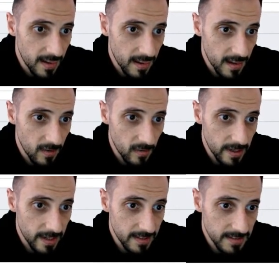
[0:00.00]

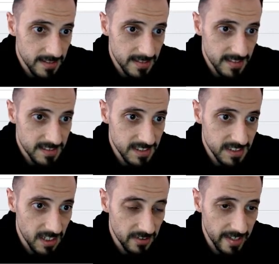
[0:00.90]
Okay, this is our
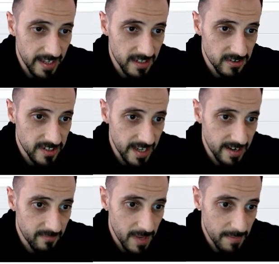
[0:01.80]
data tree. And
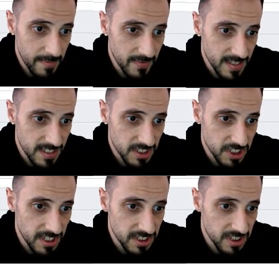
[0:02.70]
maybe we can
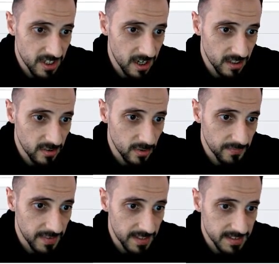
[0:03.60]
change the color of
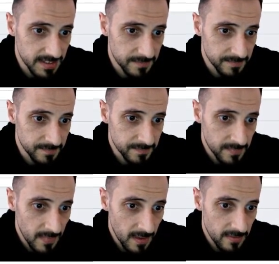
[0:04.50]
this
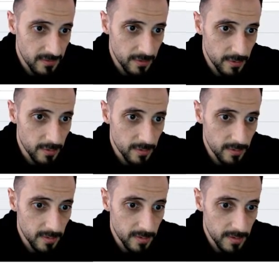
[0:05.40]
to
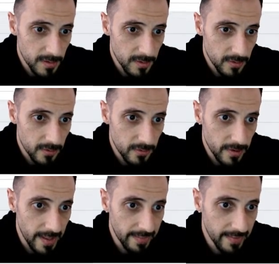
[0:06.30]

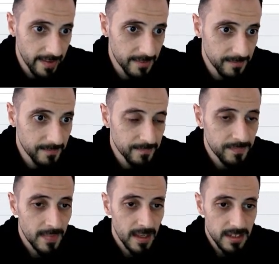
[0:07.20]
red.
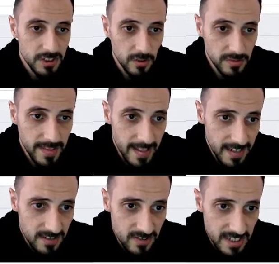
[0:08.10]
So data
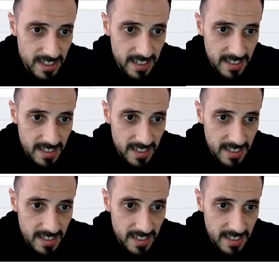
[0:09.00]
tree